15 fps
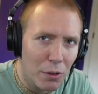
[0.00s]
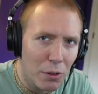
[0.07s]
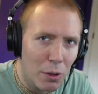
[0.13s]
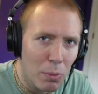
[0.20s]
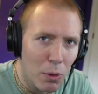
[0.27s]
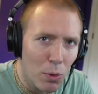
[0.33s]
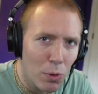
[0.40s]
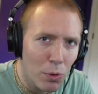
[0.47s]
or
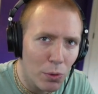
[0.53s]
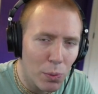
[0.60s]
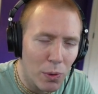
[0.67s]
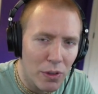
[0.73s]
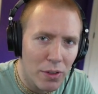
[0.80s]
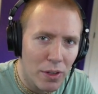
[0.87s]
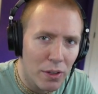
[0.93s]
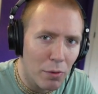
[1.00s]
uphold
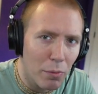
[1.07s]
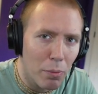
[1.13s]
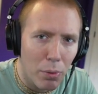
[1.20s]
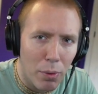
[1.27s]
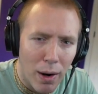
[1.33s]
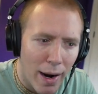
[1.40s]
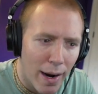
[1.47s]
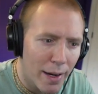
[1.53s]
one sense of
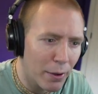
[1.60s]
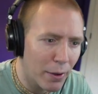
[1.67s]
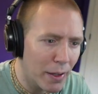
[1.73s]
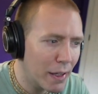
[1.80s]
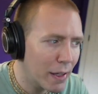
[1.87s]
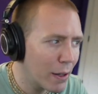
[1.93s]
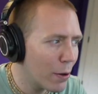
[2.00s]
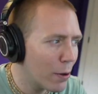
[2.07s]
pride or
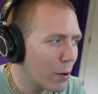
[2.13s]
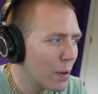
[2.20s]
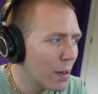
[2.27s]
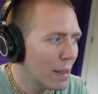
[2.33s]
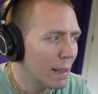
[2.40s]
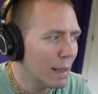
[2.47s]
ego.